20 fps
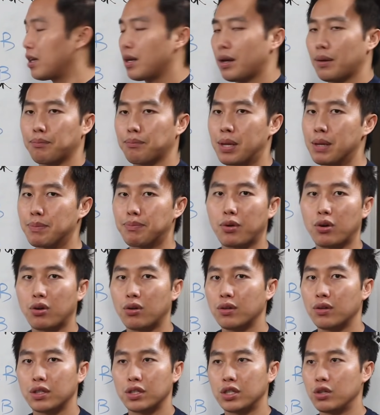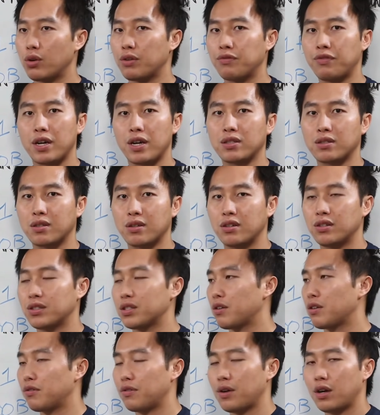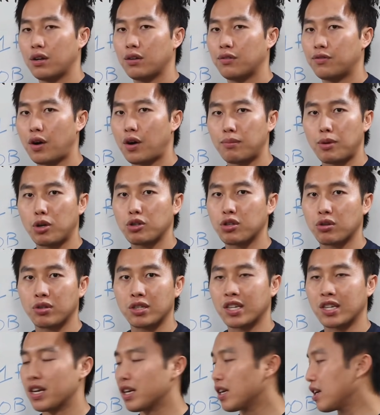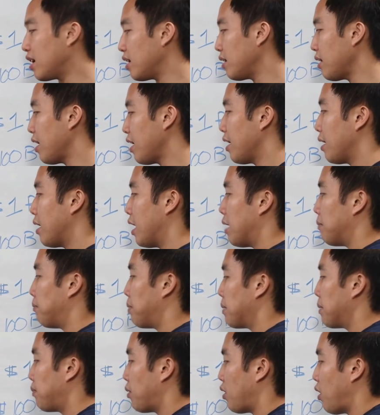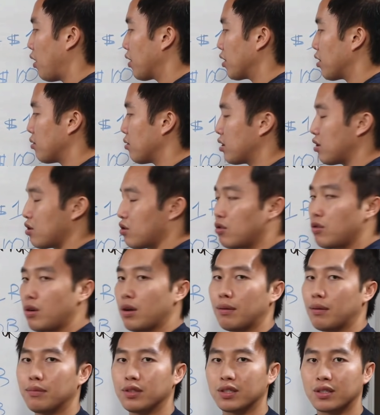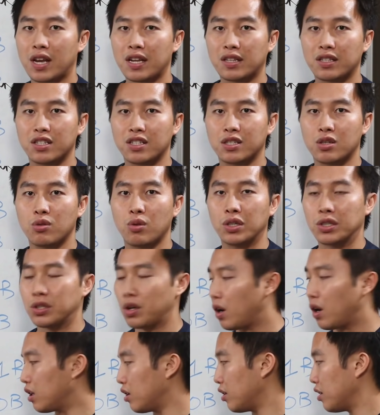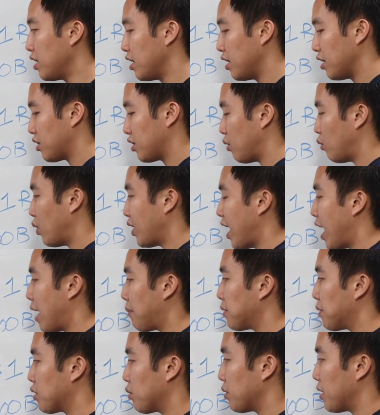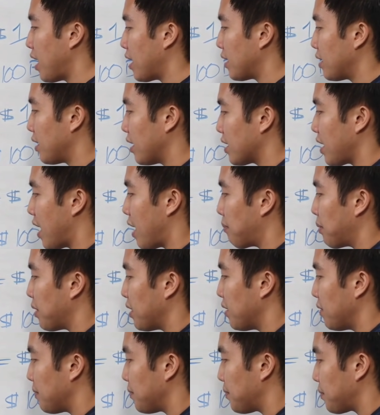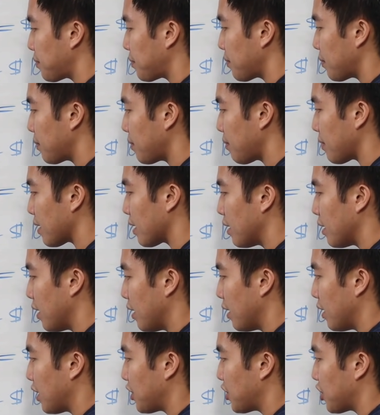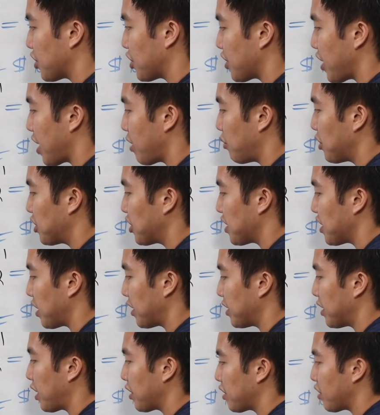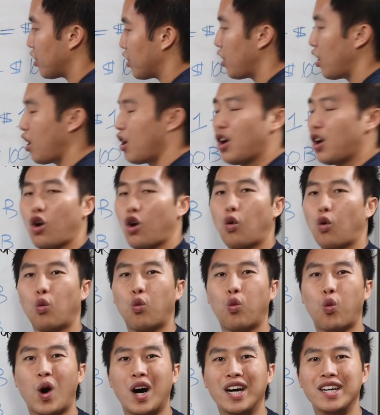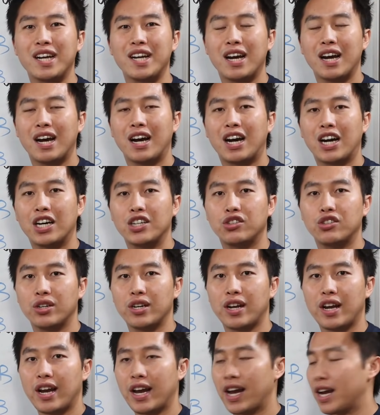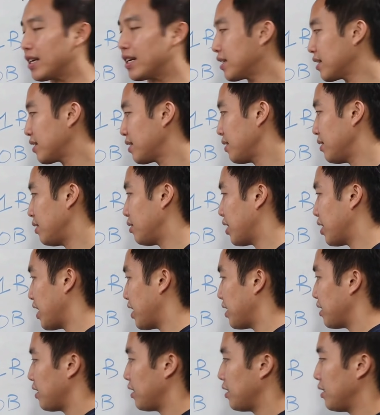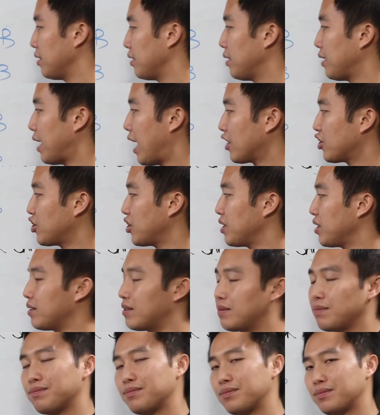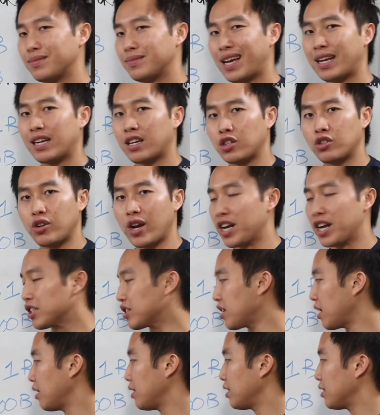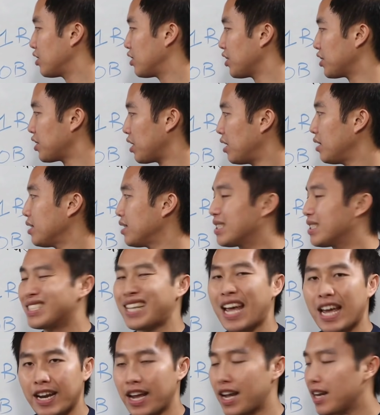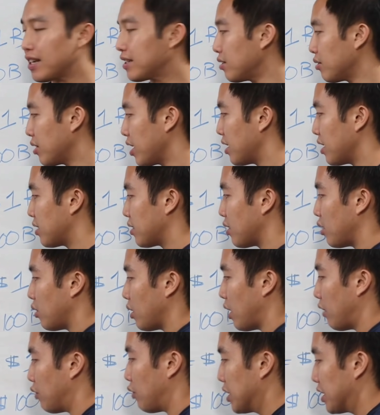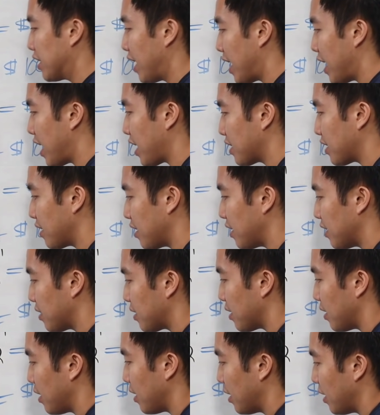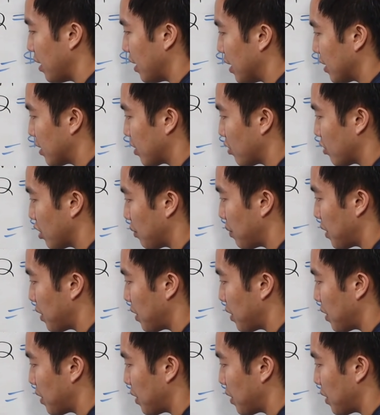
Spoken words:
people, new investors, FOMO is going to kick in and people are going to take this to $1. So what happens when that does happen? Let's just say we see another 100x, okay? Actually, not 100x, just 10x, okay? So if we 10x this, it's going to be